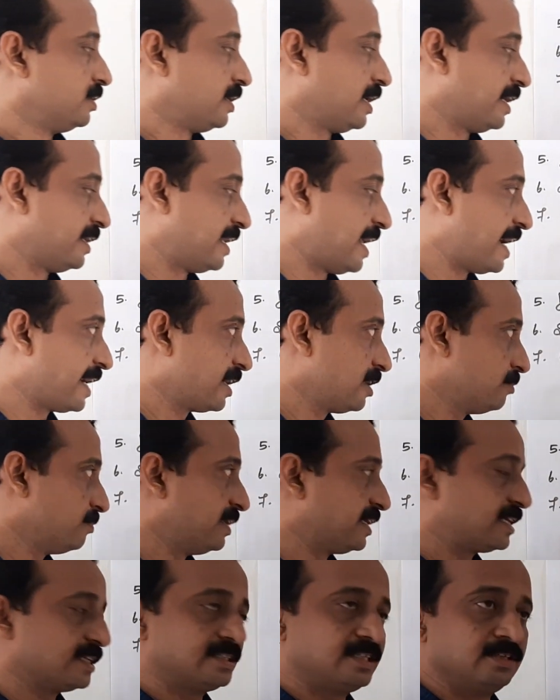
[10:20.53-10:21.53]
A diagonal
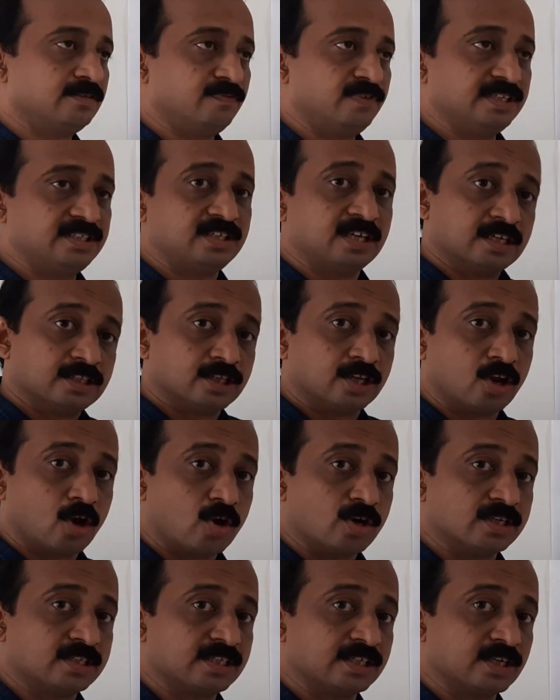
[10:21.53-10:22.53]
matrix in which the
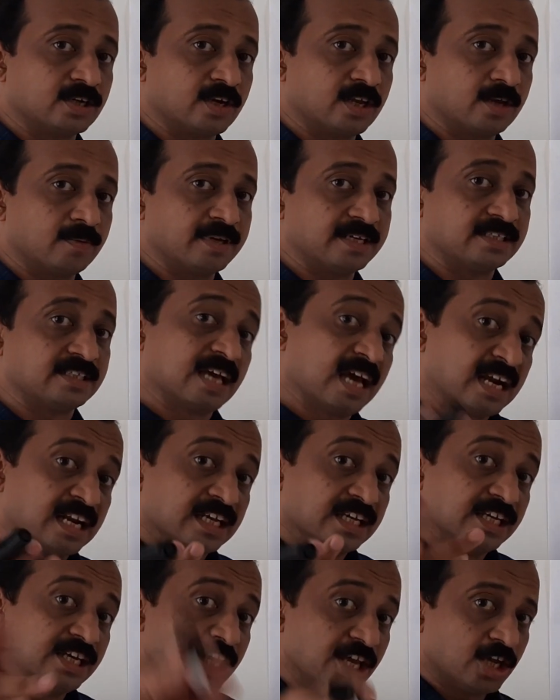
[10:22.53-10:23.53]
non-zero elements
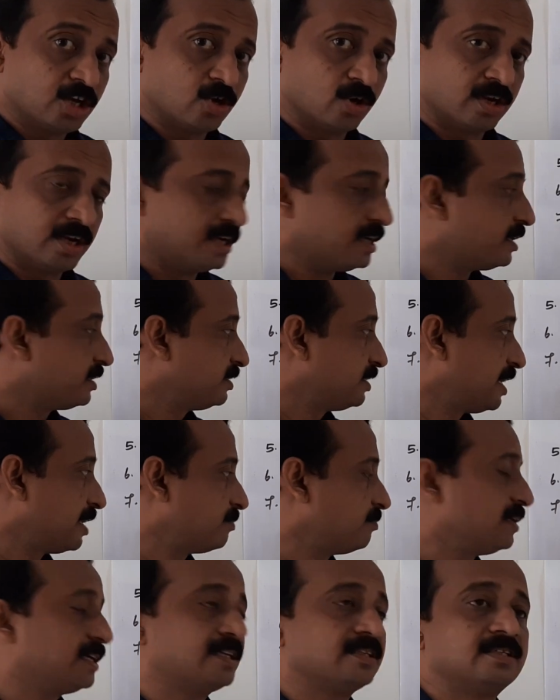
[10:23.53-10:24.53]
are equal,
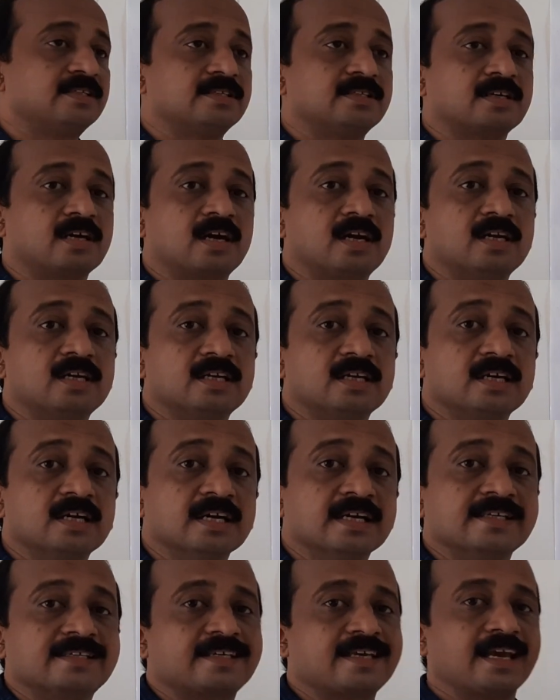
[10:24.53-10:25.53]
that matrix is called
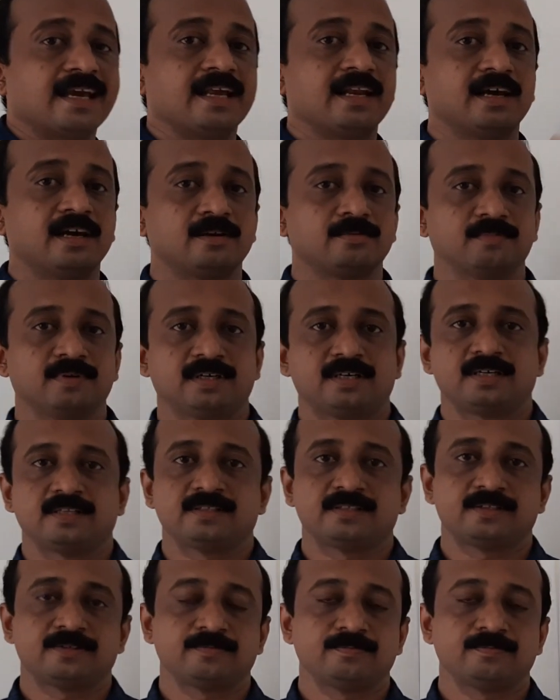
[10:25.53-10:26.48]
scalar matrix.